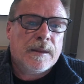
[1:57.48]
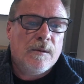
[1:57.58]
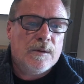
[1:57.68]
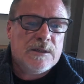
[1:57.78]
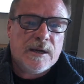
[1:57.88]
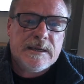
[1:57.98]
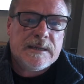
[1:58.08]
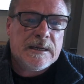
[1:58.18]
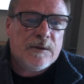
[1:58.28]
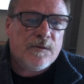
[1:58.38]
not
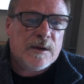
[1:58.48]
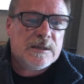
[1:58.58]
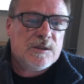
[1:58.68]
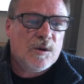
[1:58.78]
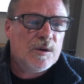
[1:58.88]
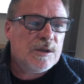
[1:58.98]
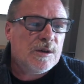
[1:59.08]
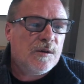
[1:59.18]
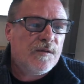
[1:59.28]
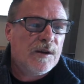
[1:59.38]
intended for extortion
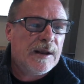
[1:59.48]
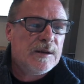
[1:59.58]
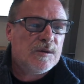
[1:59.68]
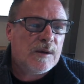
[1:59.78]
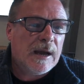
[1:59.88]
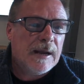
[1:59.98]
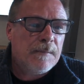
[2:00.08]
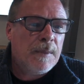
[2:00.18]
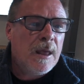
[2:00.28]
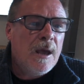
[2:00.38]
or financial
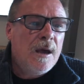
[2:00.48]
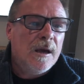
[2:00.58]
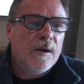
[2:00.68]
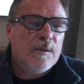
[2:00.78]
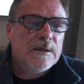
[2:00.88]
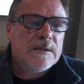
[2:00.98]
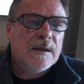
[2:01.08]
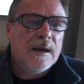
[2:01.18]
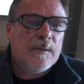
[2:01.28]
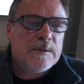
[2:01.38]
gain. It was
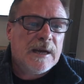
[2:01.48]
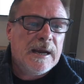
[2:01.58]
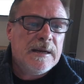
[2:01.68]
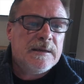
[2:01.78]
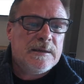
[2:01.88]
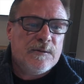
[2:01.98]
obtained to